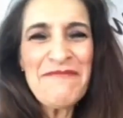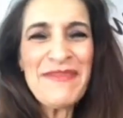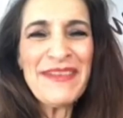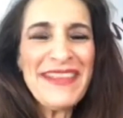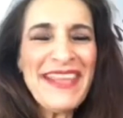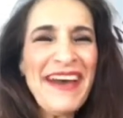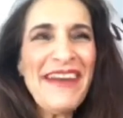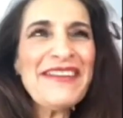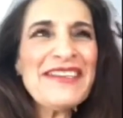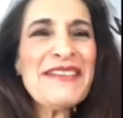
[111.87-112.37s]
But
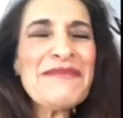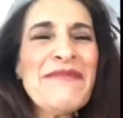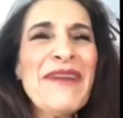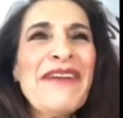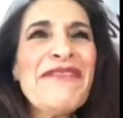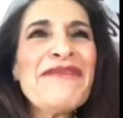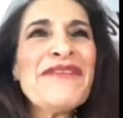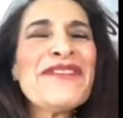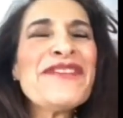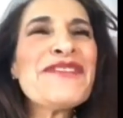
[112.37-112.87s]
that was
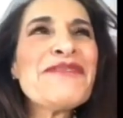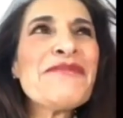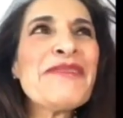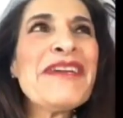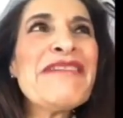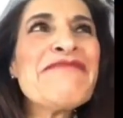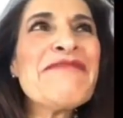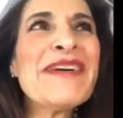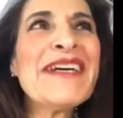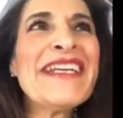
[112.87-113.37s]
my first
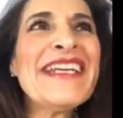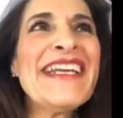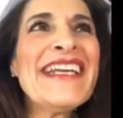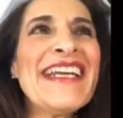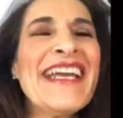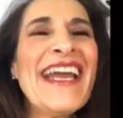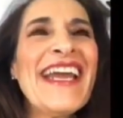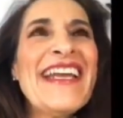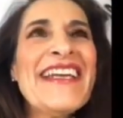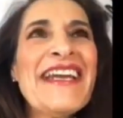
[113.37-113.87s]
weave
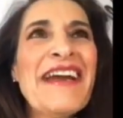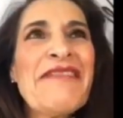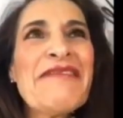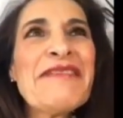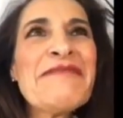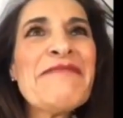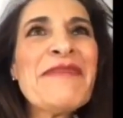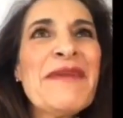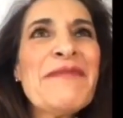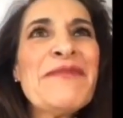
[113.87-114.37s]
buddy, and I
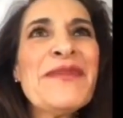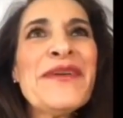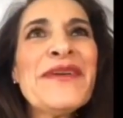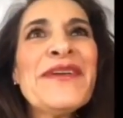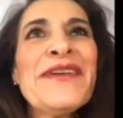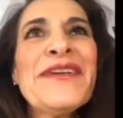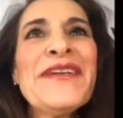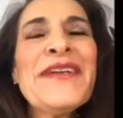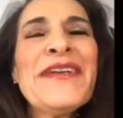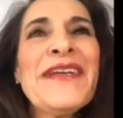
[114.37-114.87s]

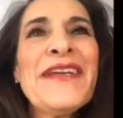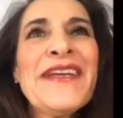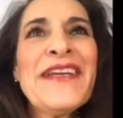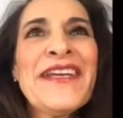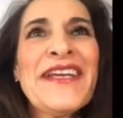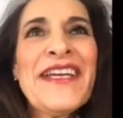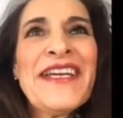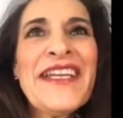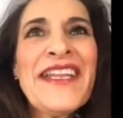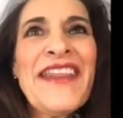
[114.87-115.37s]
remember
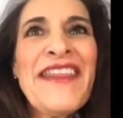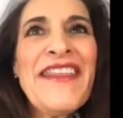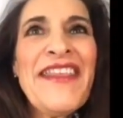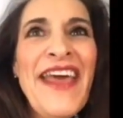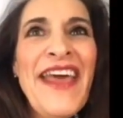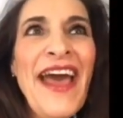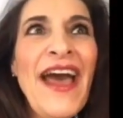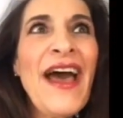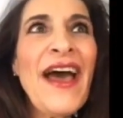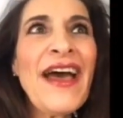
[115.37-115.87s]

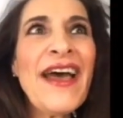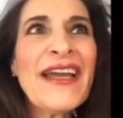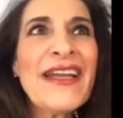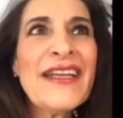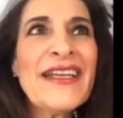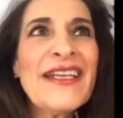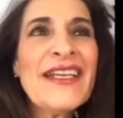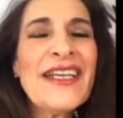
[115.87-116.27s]
that